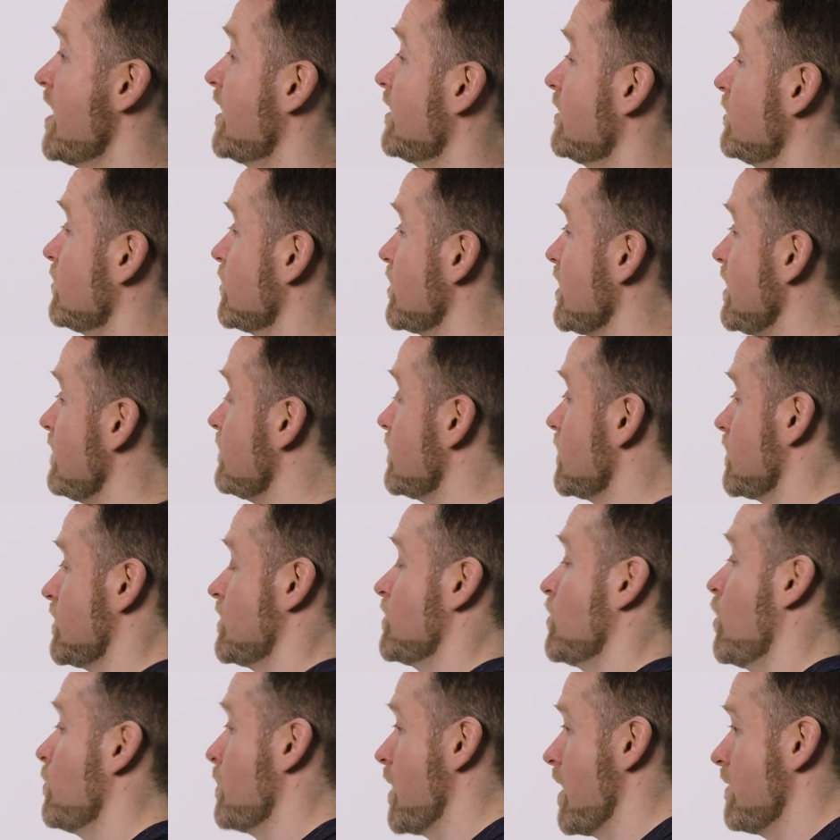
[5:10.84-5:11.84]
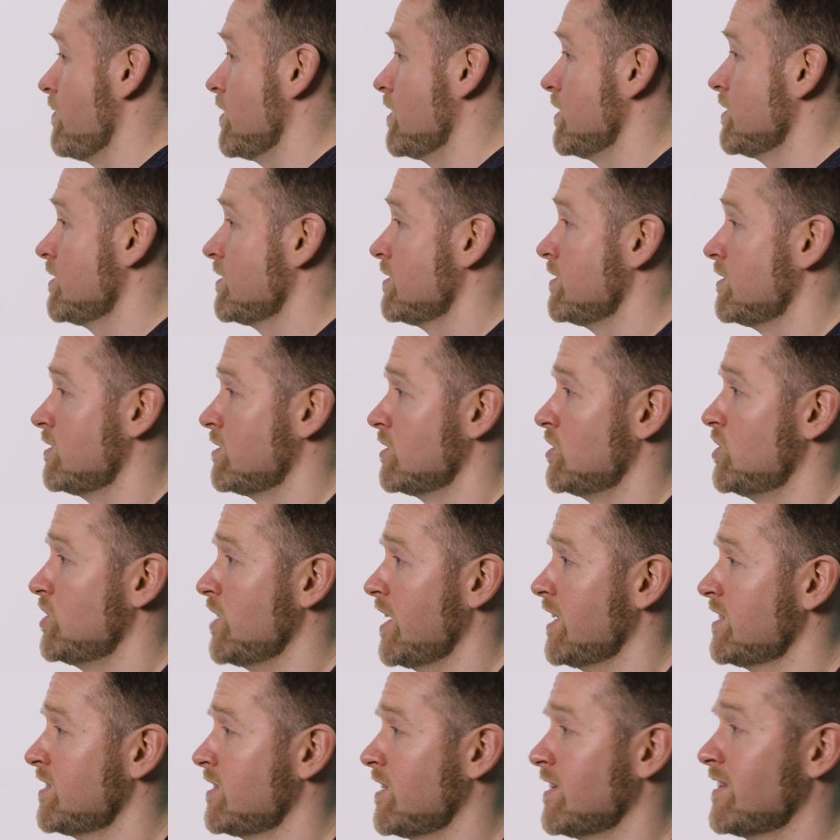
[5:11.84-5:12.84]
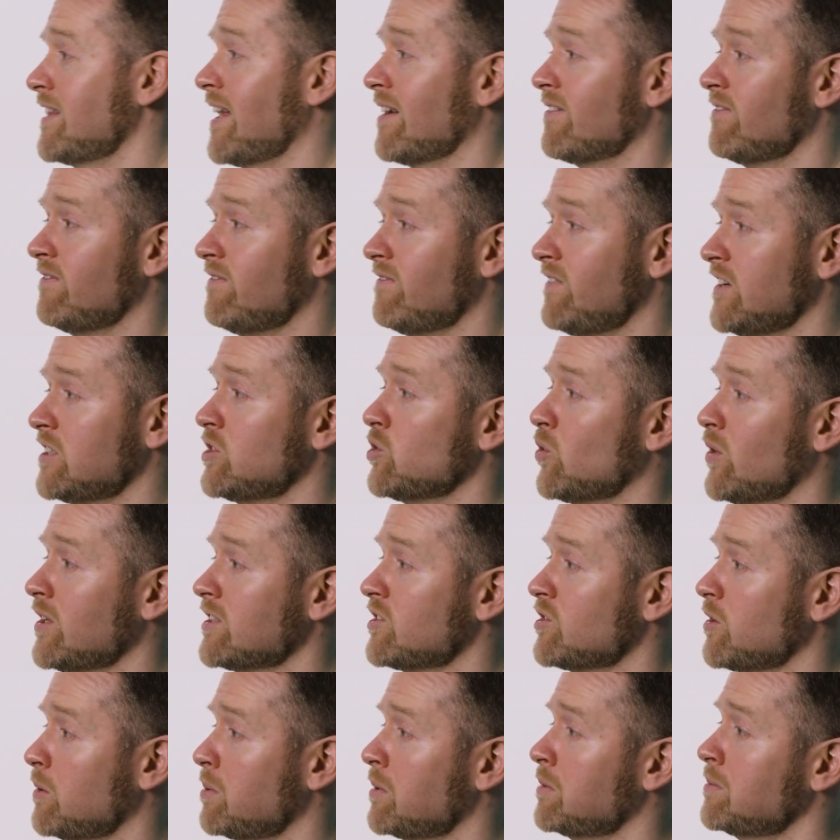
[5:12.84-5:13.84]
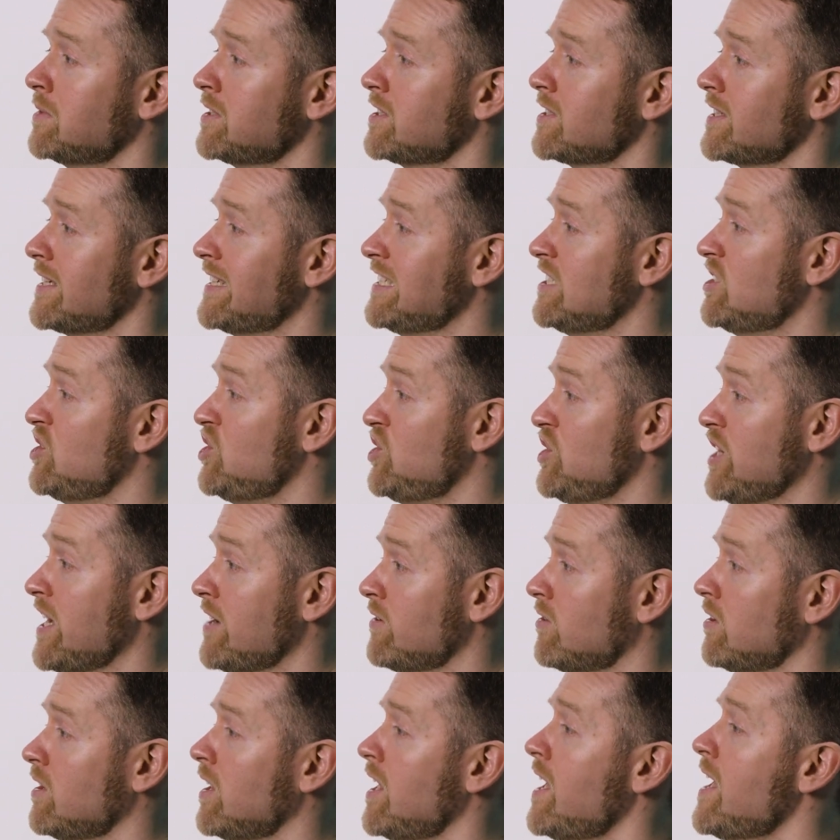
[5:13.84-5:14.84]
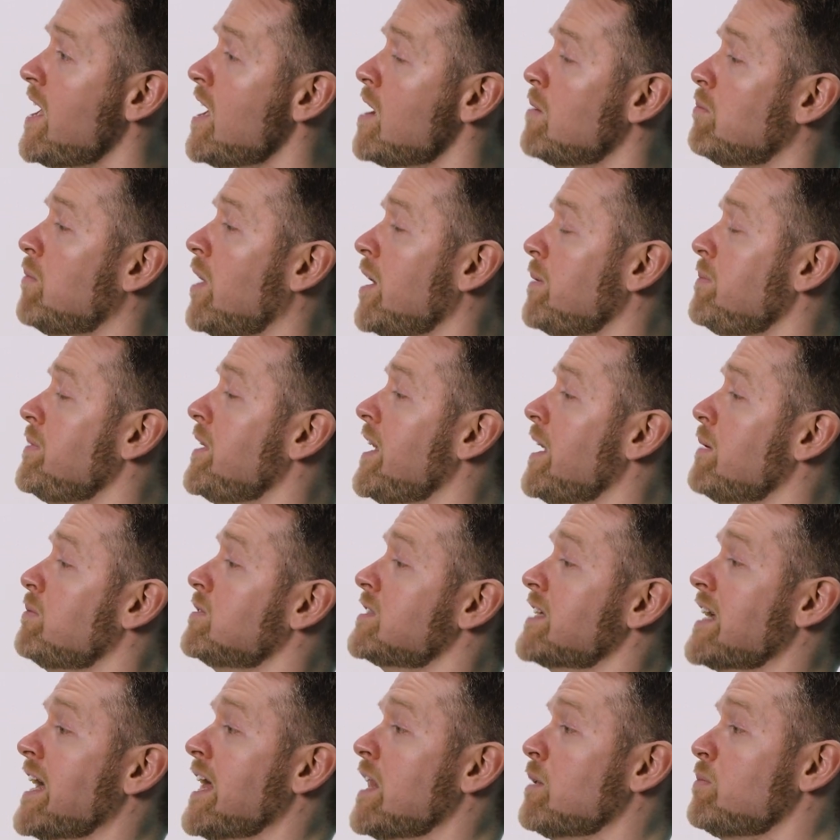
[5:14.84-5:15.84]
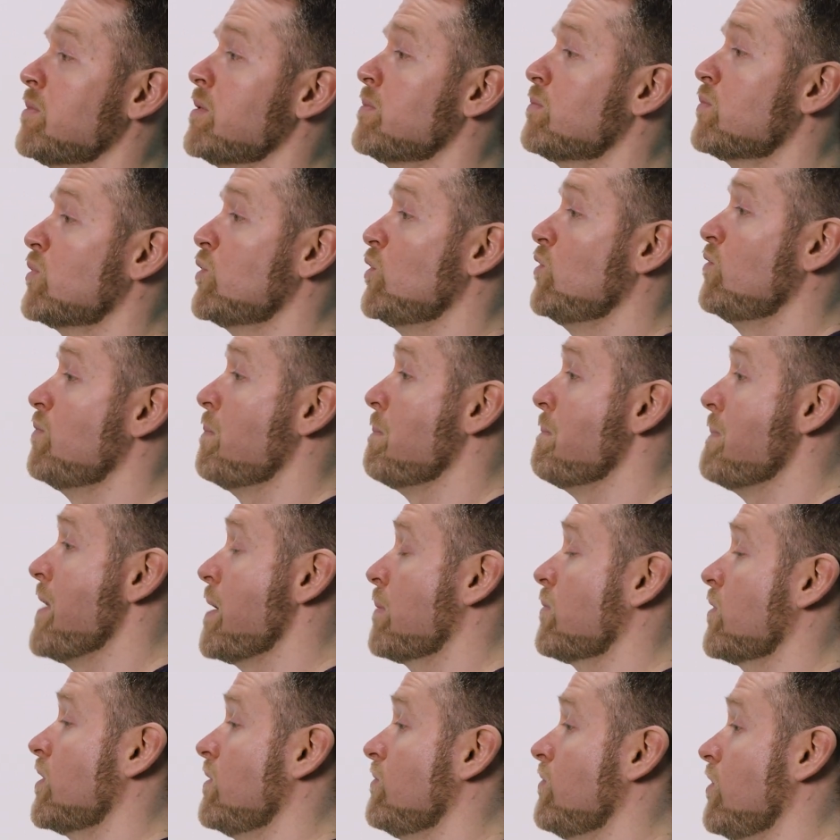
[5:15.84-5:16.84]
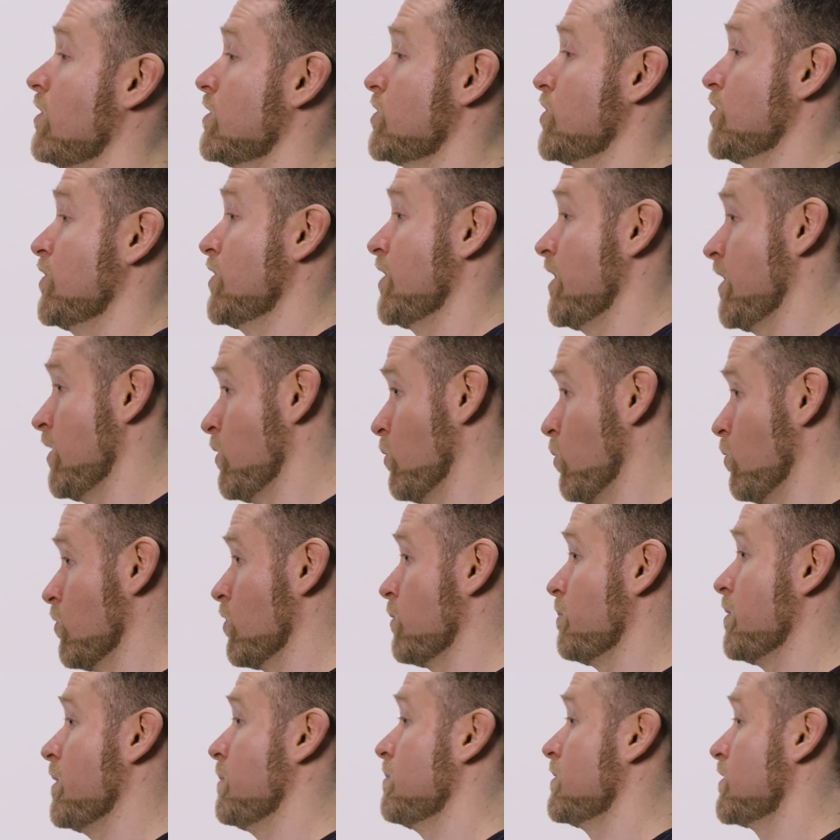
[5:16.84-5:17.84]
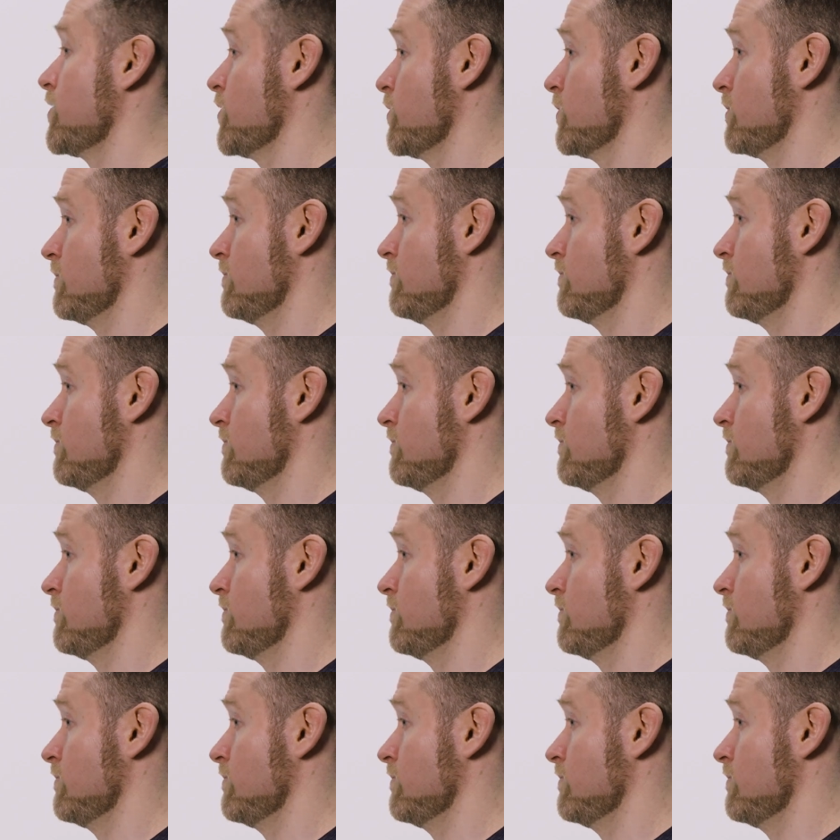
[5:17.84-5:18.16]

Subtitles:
There's even some evidence to suggest that fish oil supplements in general might be able to help improve memory function in older people too.